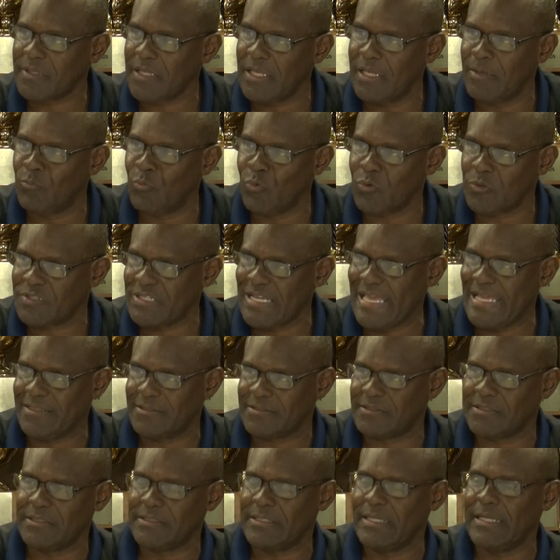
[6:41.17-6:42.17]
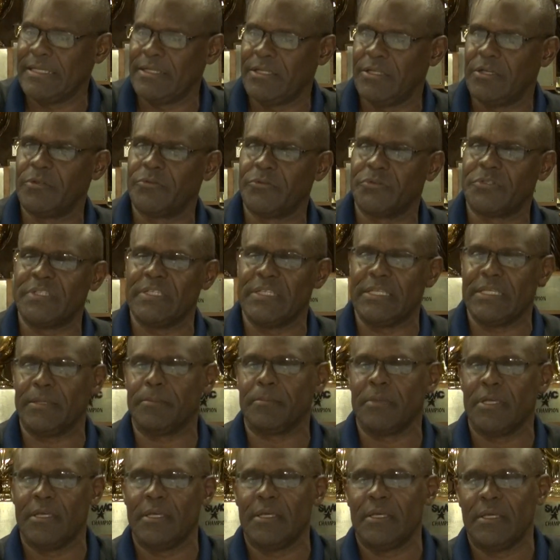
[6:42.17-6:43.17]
and more talented than the other team,